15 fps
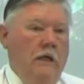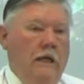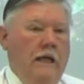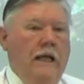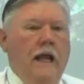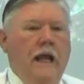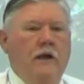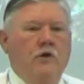
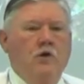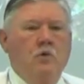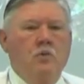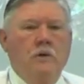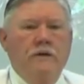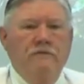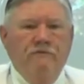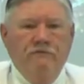He had to
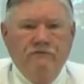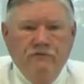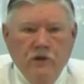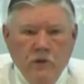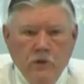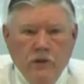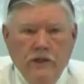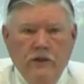
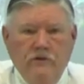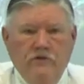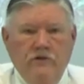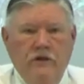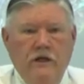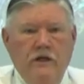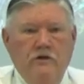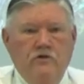
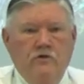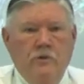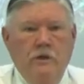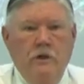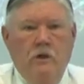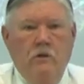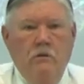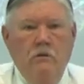refocus
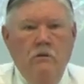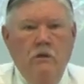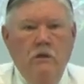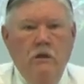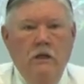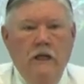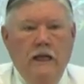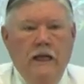Israel.
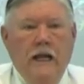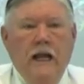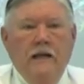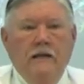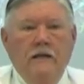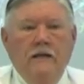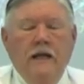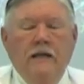He
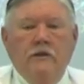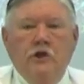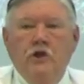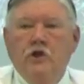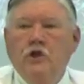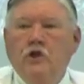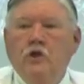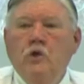had to take the
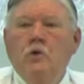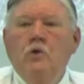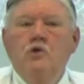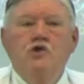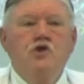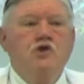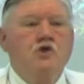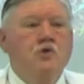
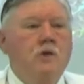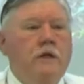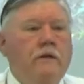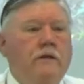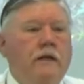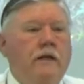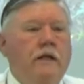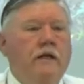huge
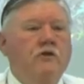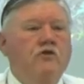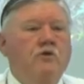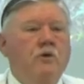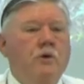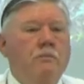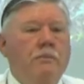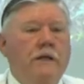tree that
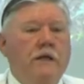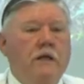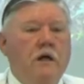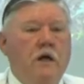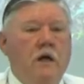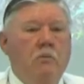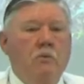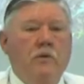Israel had
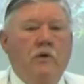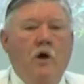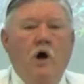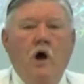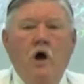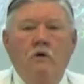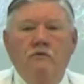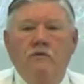become with
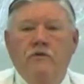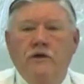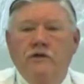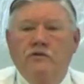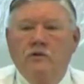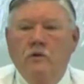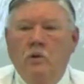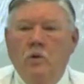all of
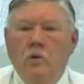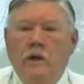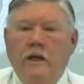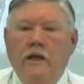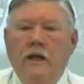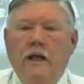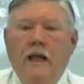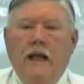its
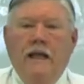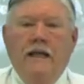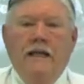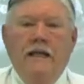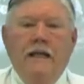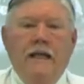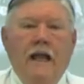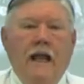glory, and
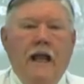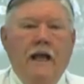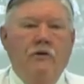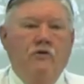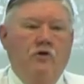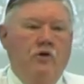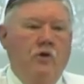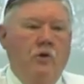he
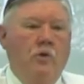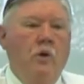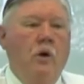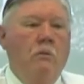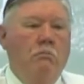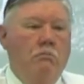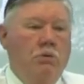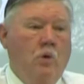had
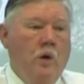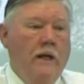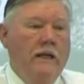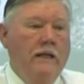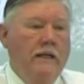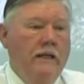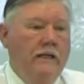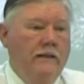to break
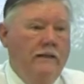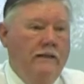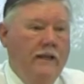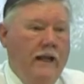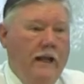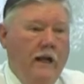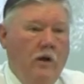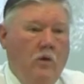it
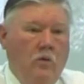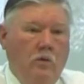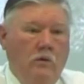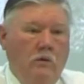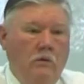down.